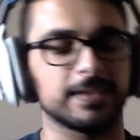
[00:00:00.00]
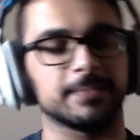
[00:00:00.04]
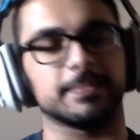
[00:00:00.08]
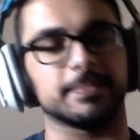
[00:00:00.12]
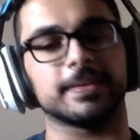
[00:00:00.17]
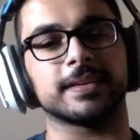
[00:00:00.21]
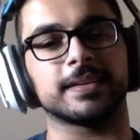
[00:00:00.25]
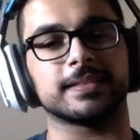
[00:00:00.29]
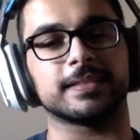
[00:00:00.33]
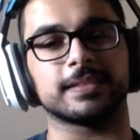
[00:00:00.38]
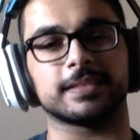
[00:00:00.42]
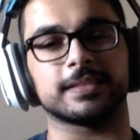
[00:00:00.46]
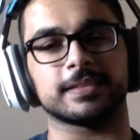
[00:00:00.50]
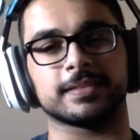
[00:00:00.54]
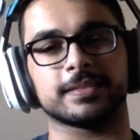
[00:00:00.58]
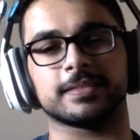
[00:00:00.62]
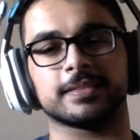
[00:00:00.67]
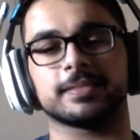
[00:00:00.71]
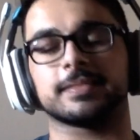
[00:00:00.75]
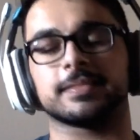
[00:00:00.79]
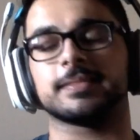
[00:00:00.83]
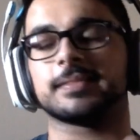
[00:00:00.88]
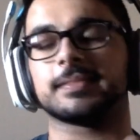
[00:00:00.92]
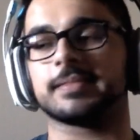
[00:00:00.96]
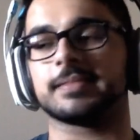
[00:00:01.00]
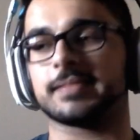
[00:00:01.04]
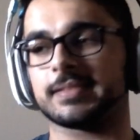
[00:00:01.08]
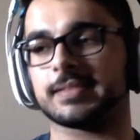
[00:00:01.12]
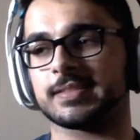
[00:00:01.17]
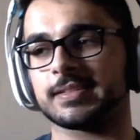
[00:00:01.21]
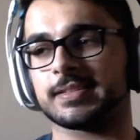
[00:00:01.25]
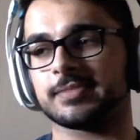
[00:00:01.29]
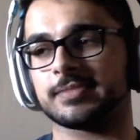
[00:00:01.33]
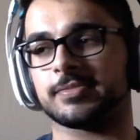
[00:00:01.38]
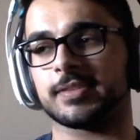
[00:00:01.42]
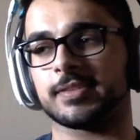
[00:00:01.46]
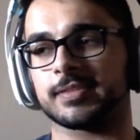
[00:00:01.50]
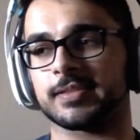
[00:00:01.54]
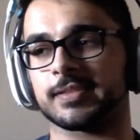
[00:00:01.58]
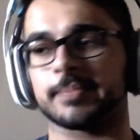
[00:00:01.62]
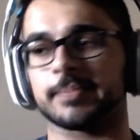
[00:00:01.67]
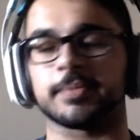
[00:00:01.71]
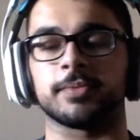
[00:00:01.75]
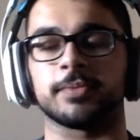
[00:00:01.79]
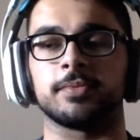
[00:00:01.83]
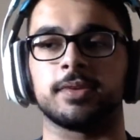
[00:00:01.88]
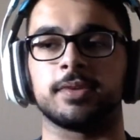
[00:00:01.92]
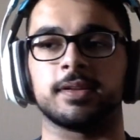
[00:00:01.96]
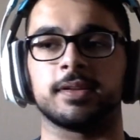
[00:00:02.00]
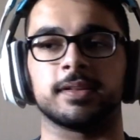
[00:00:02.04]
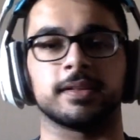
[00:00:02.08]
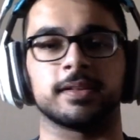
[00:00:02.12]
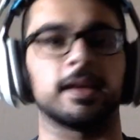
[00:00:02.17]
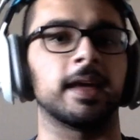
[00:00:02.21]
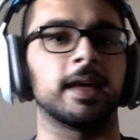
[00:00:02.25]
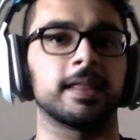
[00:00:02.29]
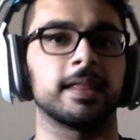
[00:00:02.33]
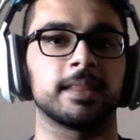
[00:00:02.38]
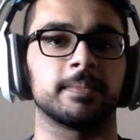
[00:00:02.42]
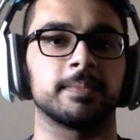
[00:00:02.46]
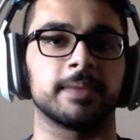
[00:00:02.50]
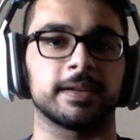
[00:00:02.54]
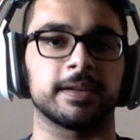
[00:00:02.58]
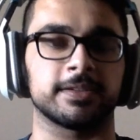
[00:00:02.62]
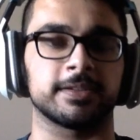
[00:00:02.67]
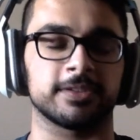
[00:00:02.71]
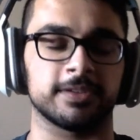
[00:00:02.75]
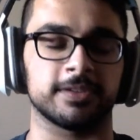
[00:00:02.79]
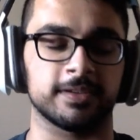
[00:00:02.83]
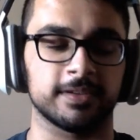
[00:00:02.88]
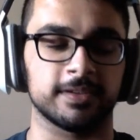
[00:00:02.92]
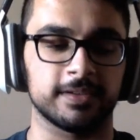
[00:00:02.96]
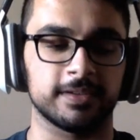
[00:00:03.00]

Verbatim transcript: because it just it just fucks up the wall and the picture.